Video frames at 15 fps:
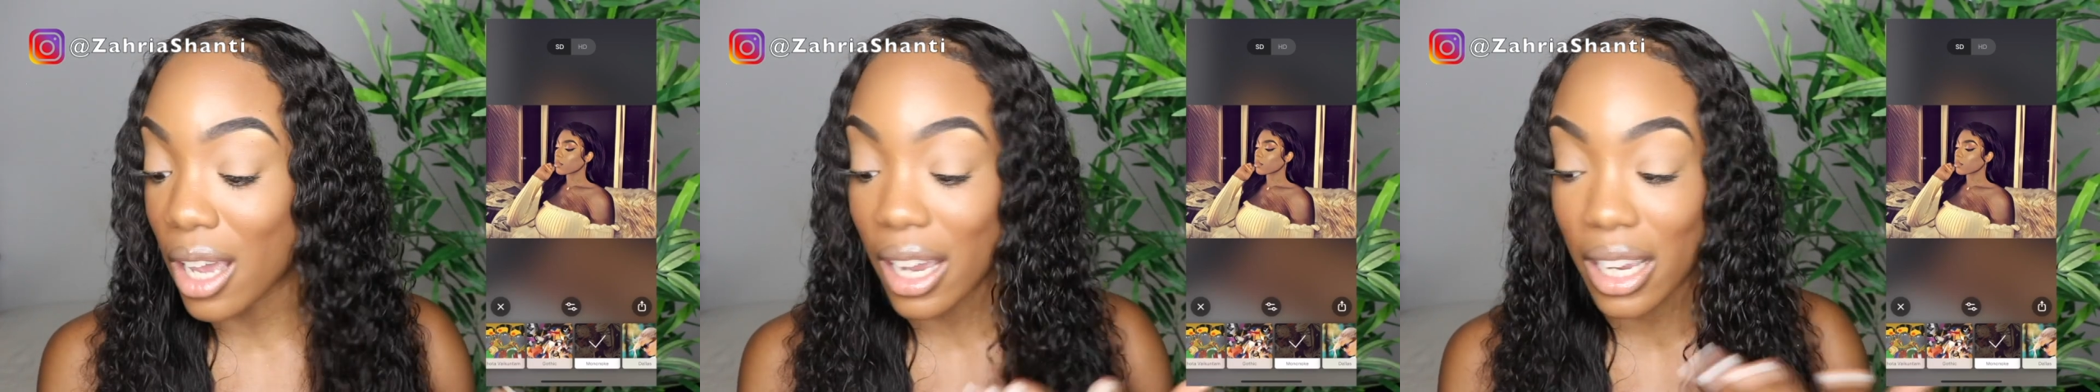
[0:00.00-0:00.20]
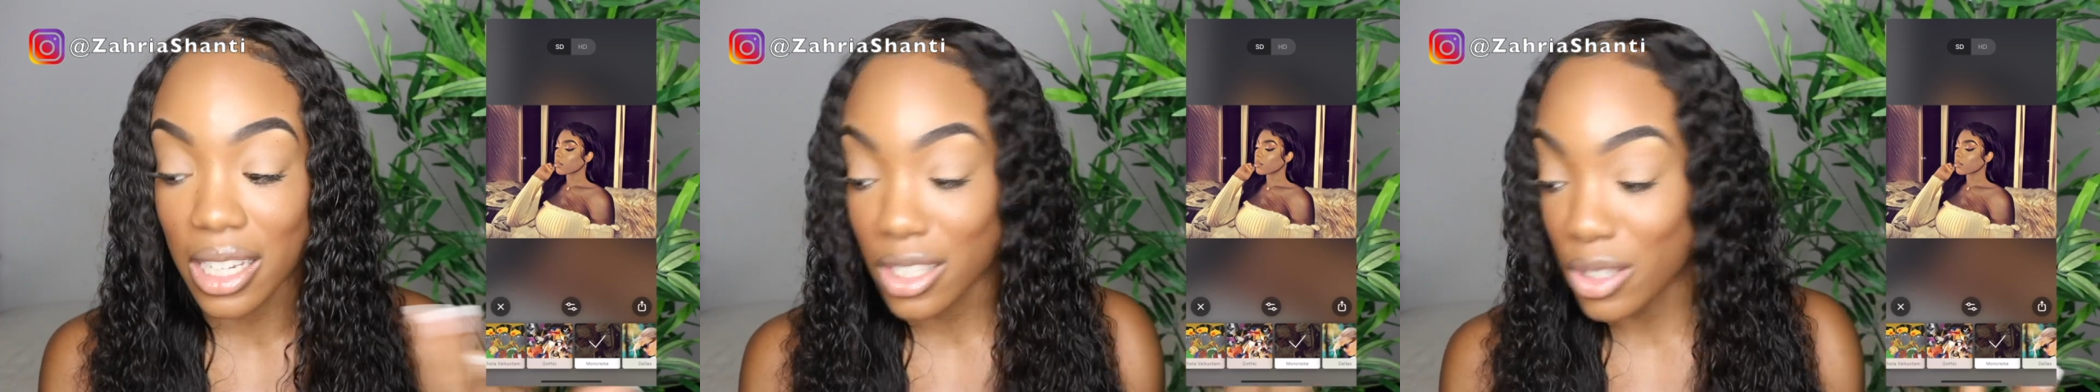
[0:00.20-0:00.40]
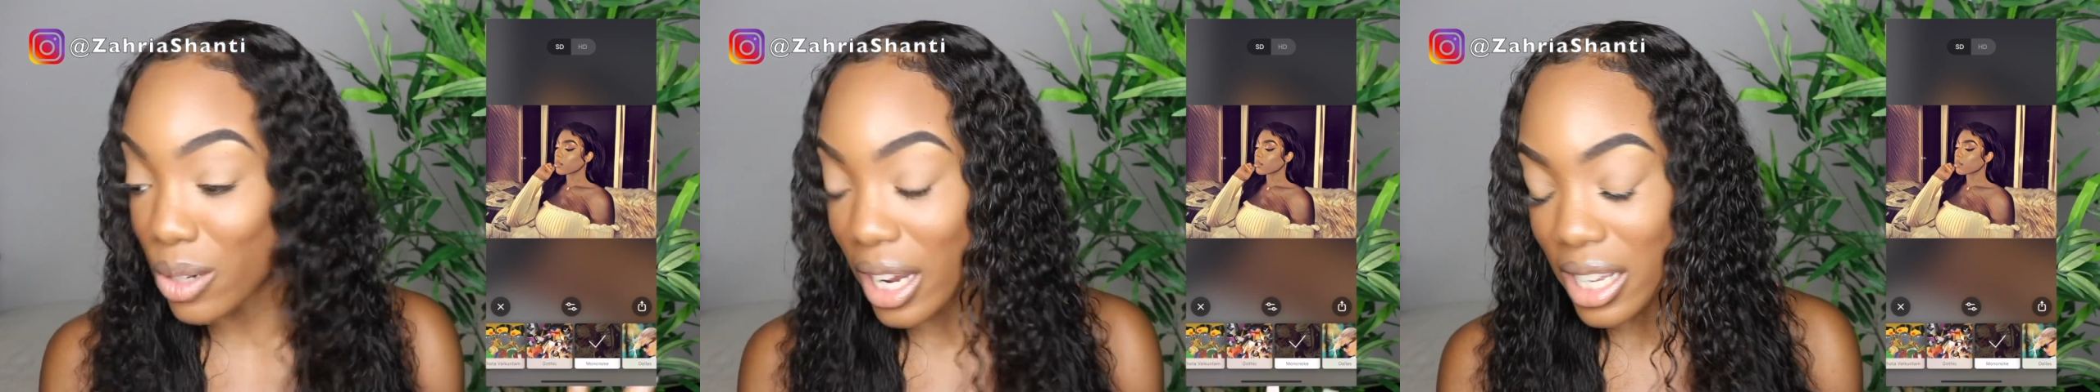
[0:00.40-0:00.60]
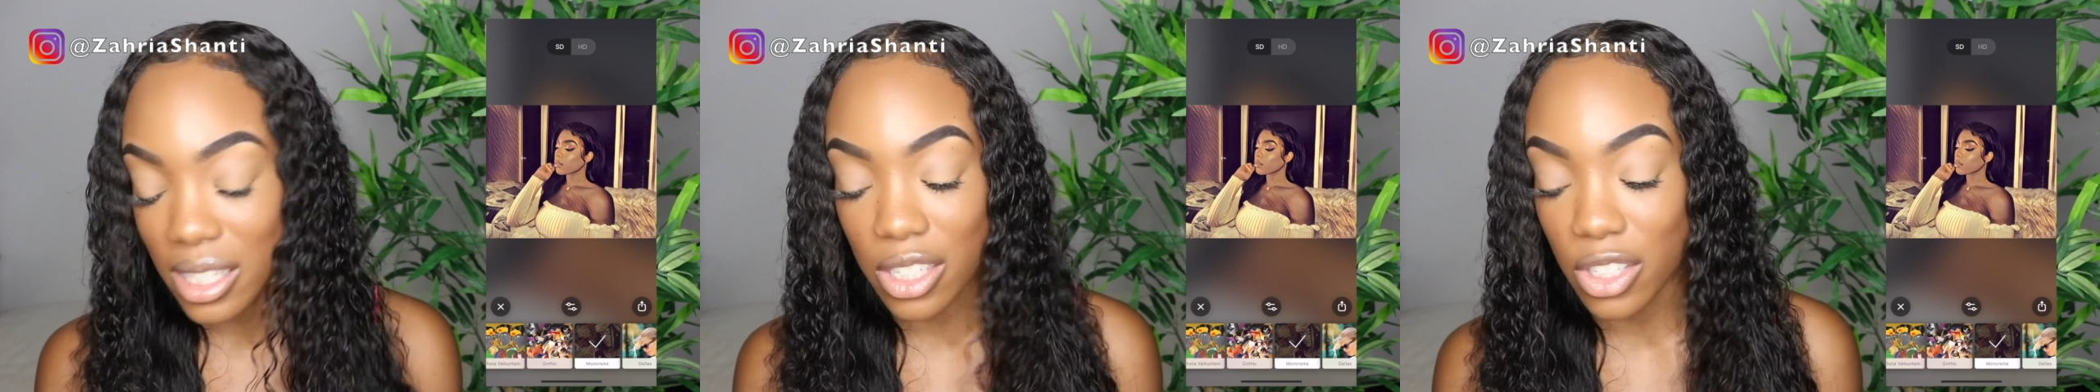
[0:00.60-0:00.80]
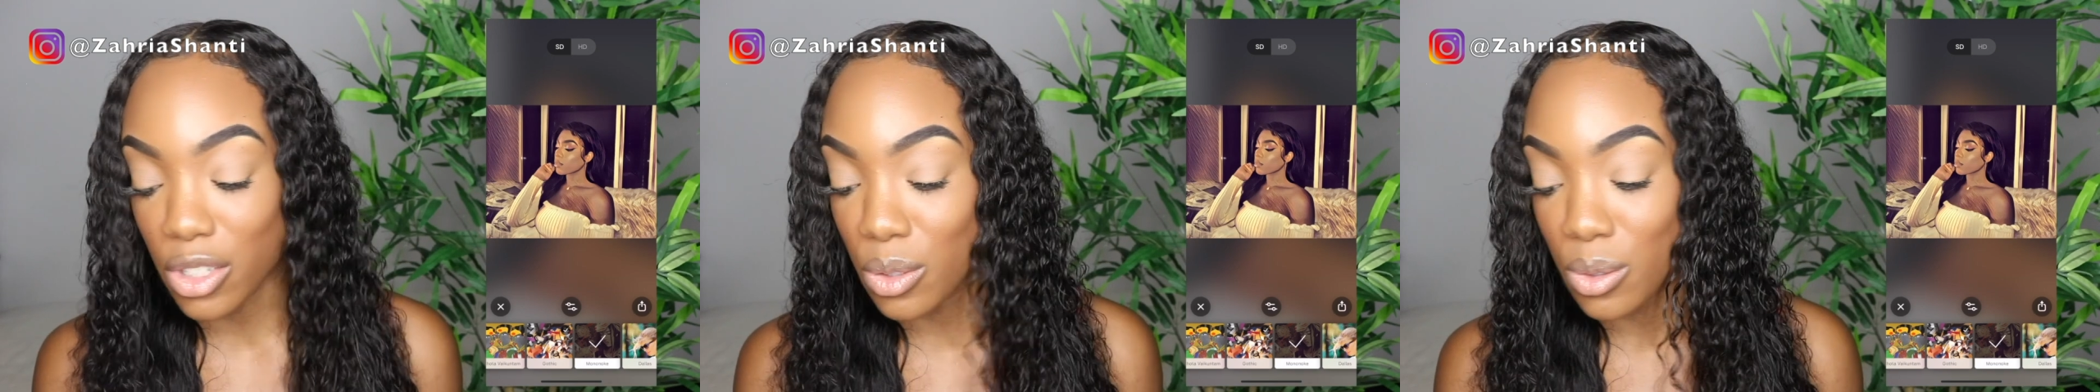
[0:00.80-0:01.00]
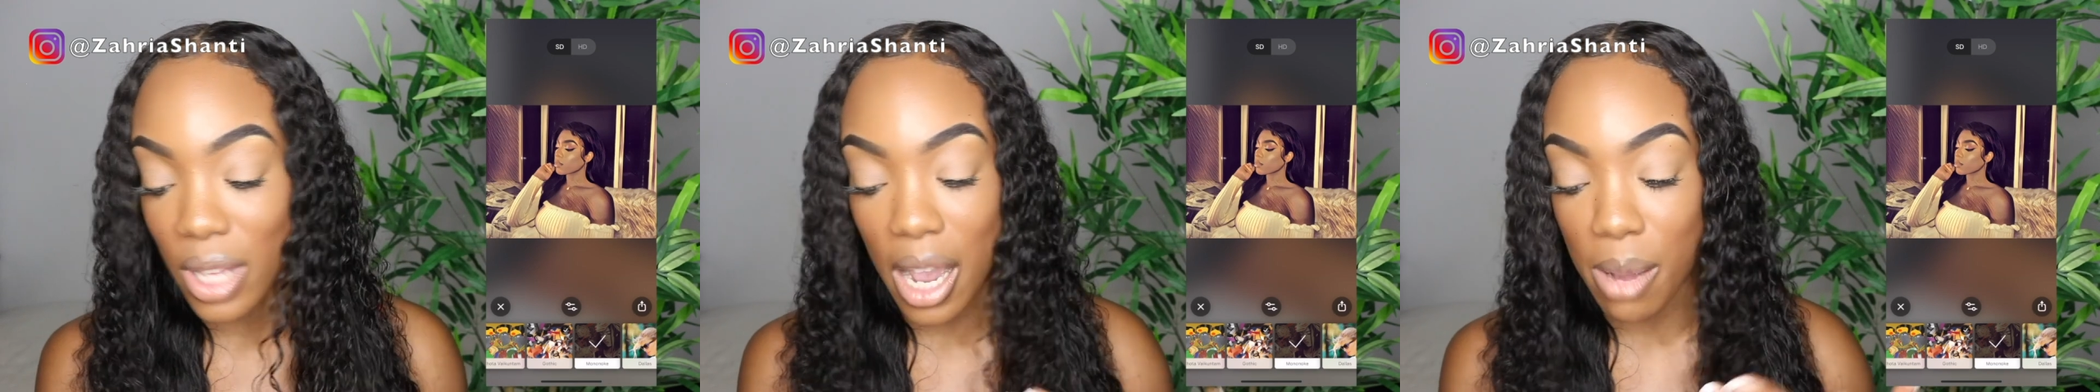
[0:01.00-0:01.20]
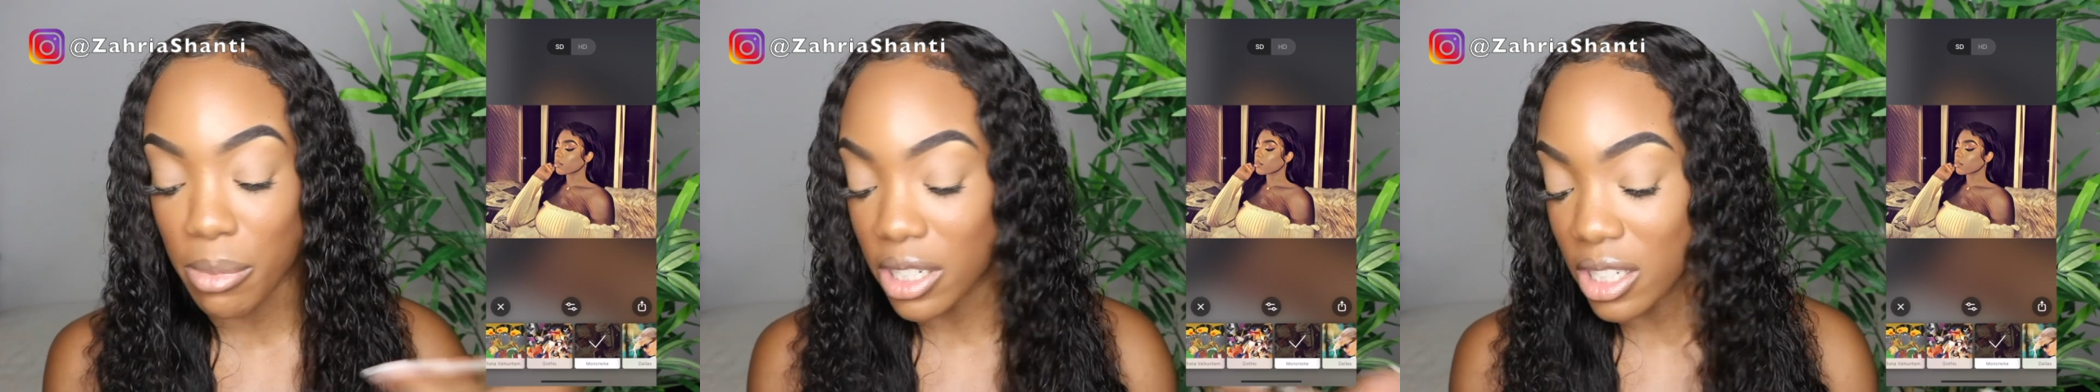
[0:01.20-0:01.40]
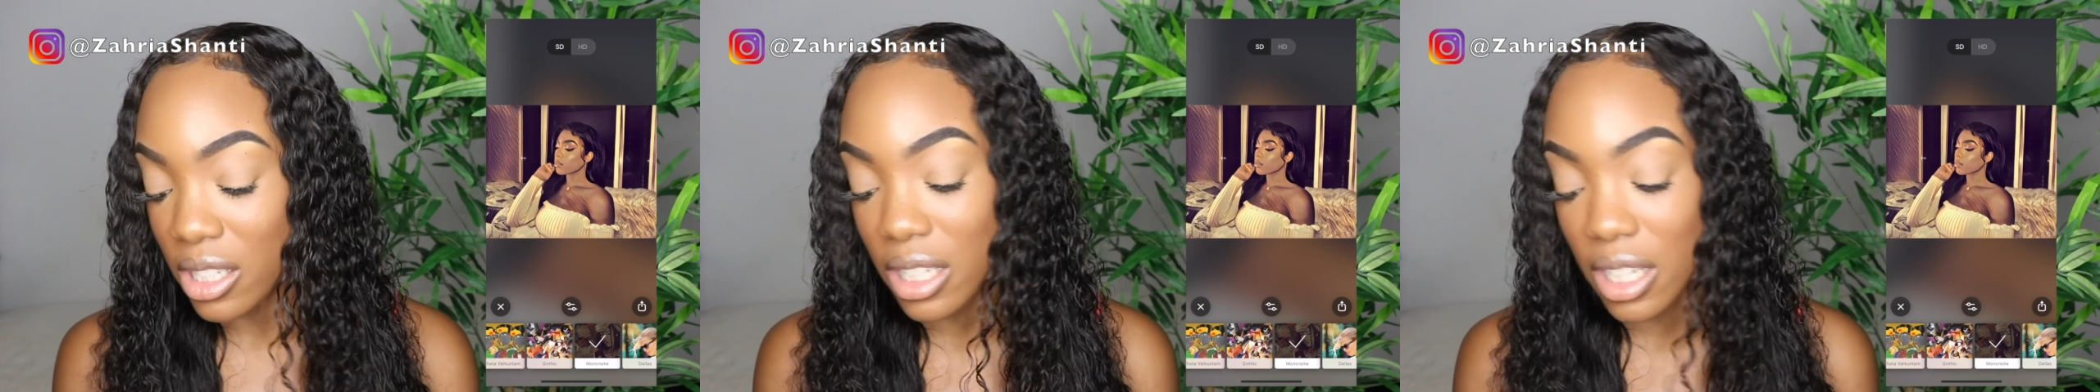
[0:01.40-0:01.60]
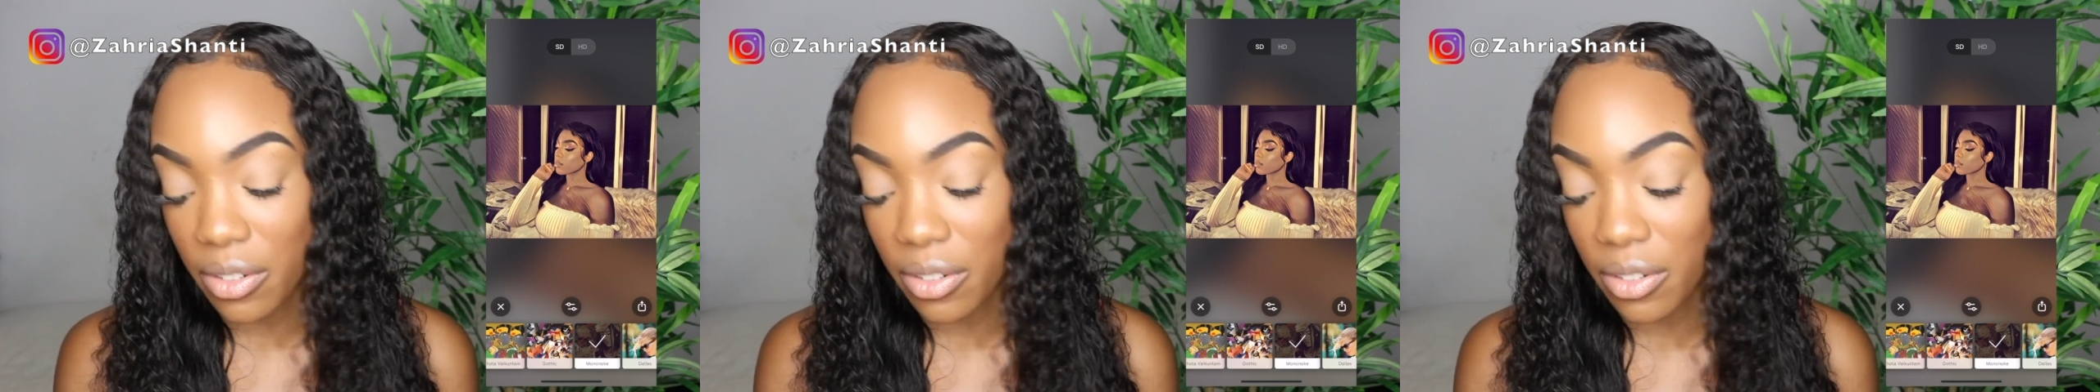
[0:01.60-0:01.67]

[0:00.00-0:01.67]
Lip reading: I guess you guys can choose how much of the